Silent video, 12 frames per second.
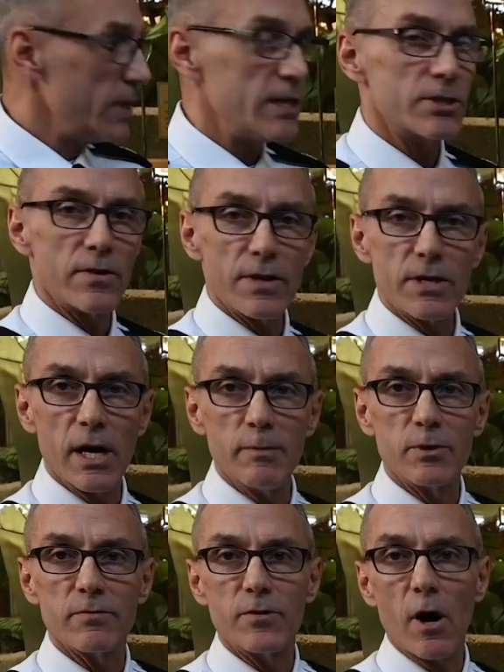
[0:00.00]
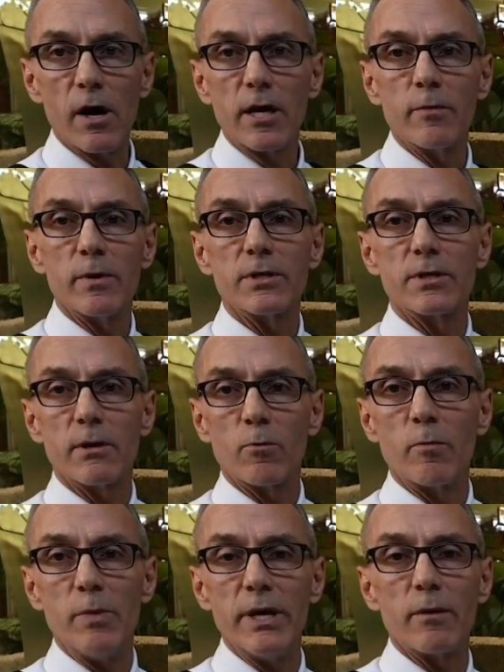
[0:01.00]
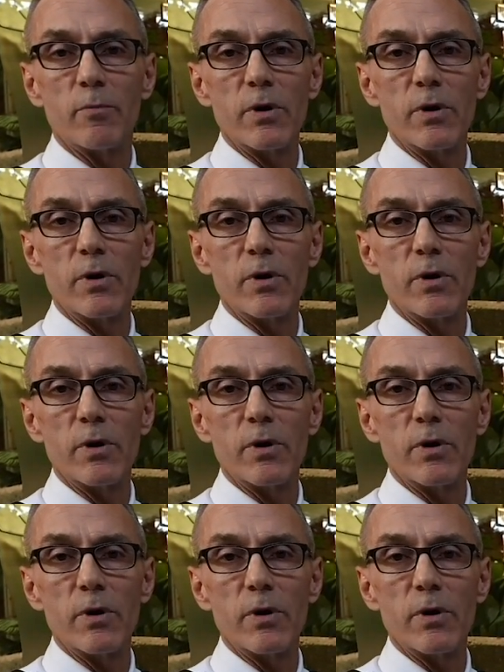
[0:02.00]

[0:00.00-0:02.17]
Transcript: these are the types of documents that were being